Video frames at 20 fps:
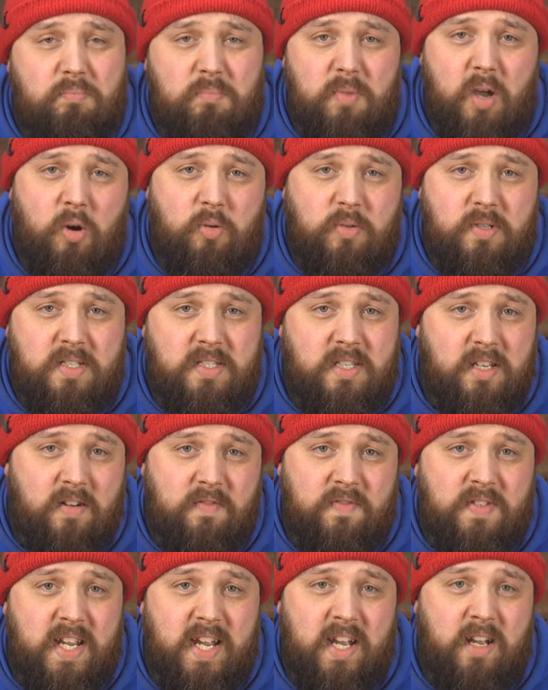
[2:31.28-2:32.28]
hold
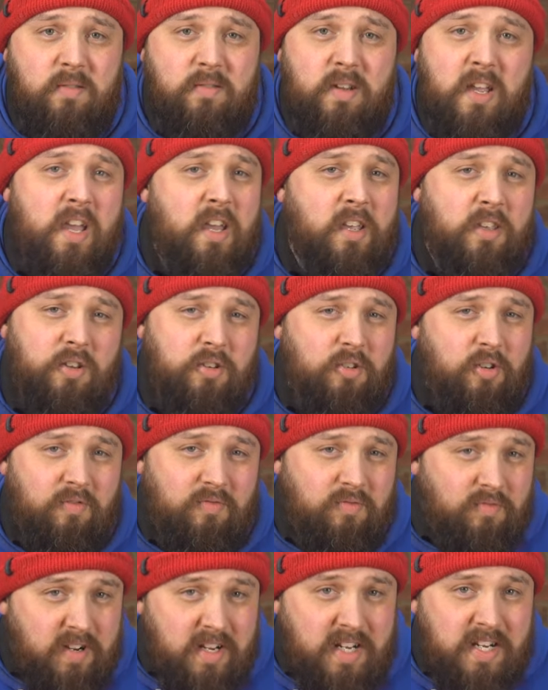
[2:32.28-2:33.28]
yourself down, you're not
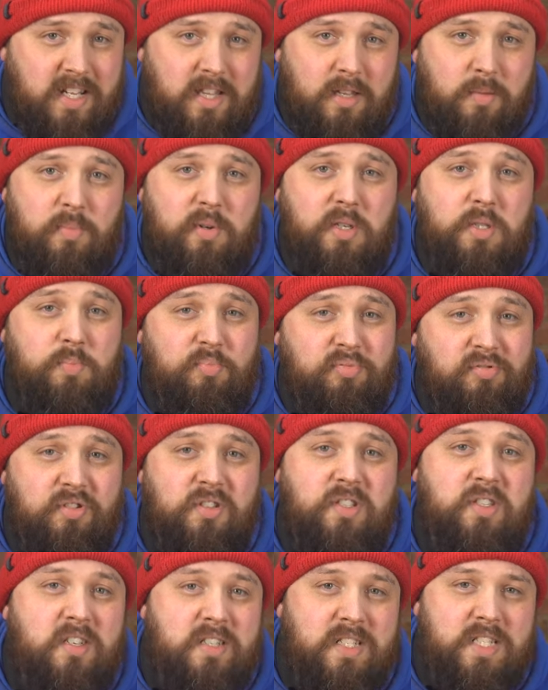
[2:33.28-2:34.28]
really the most
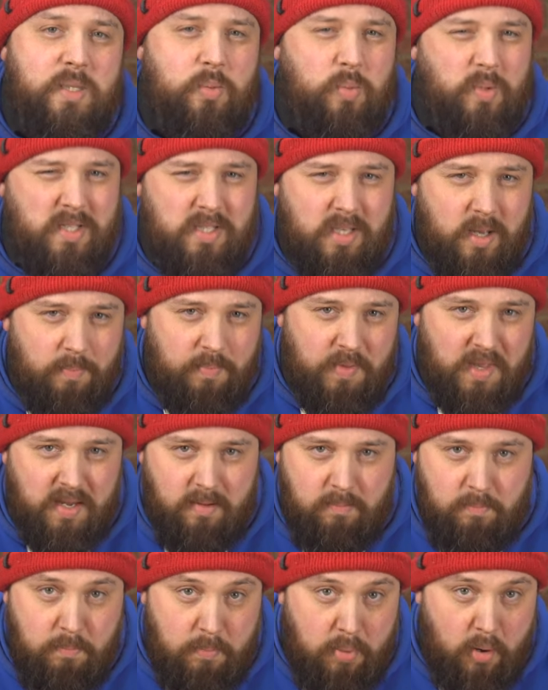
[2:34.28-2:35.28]
precise with
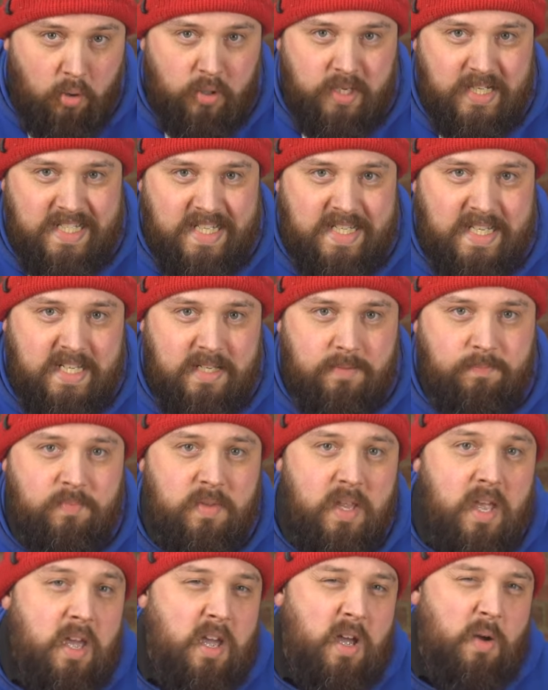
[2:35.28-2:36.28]
something pointy.
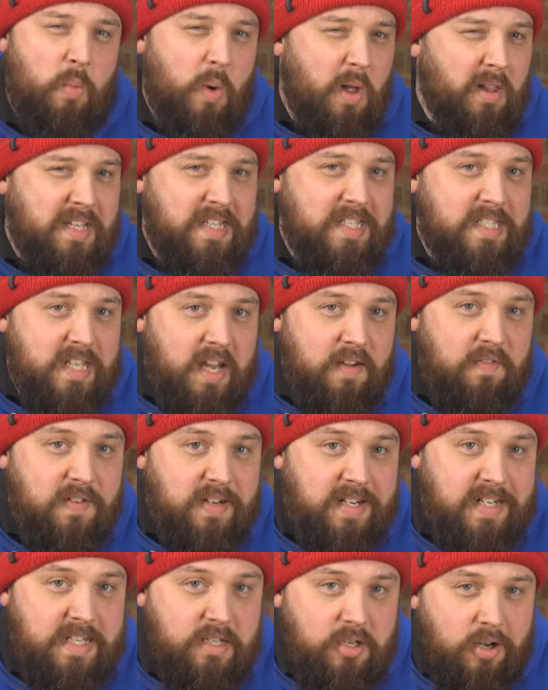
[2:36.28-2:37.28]
While it's
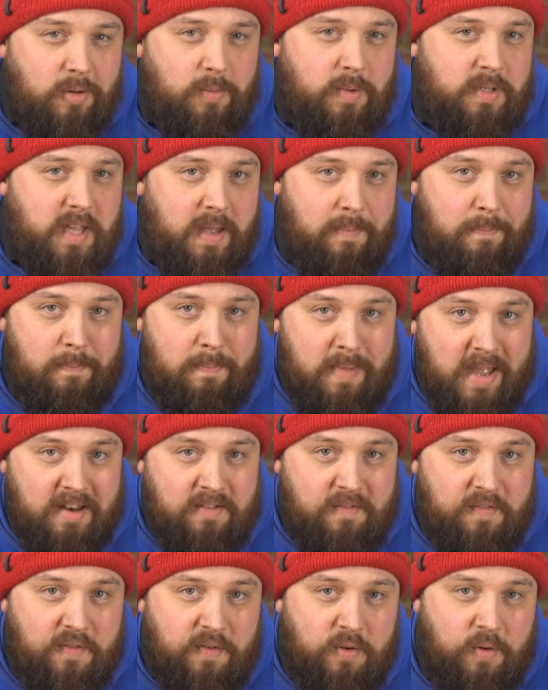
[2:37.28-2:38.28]
definitely not what they're
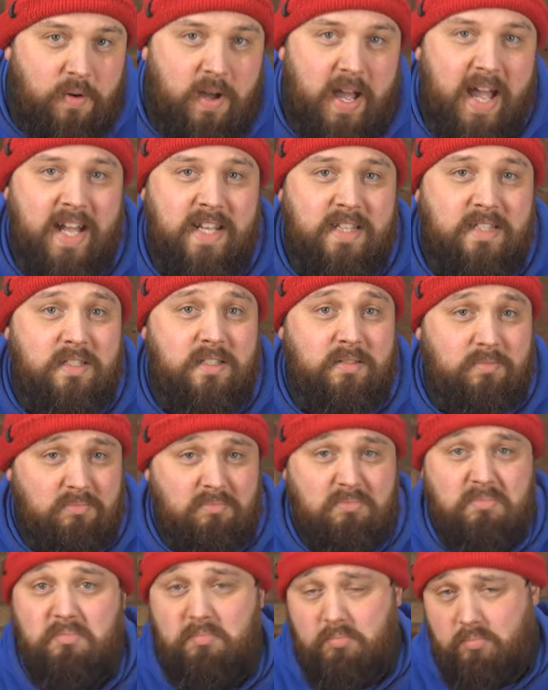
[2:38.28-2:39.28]
meant for
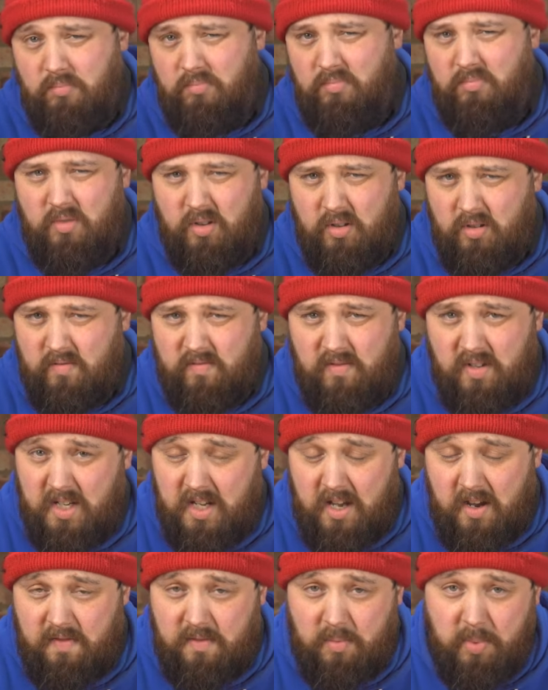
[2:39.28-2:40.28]
and not really
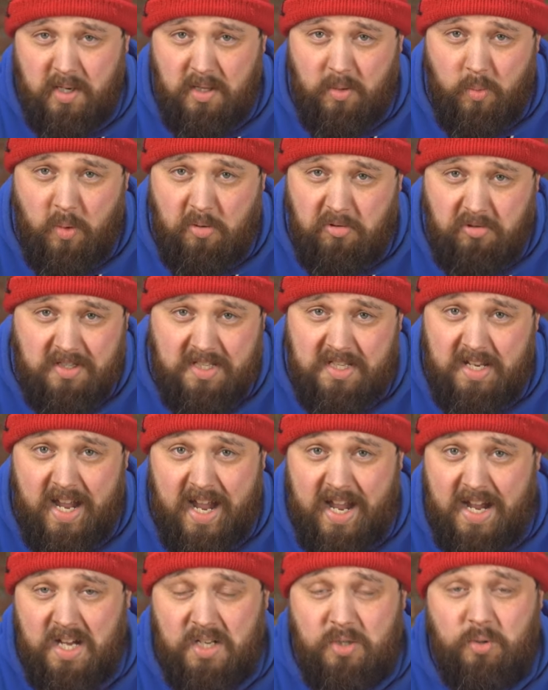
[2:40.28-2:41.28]
covered by the warranty
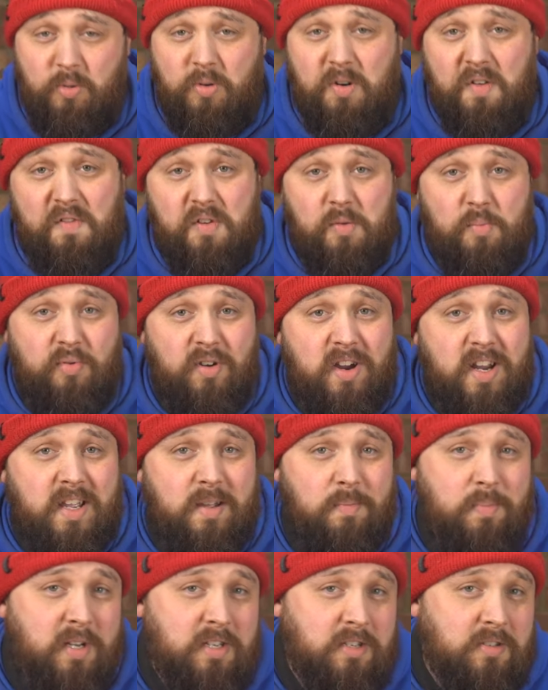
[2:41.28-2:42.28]
at all if you break
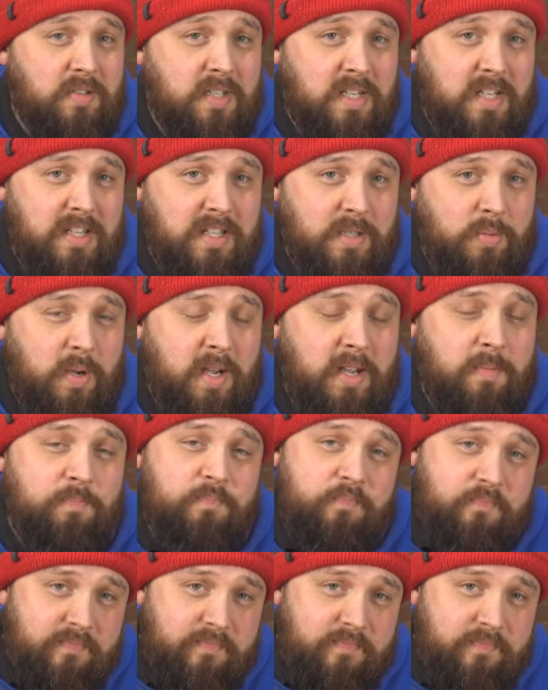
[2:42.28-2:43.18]
it by using it this way,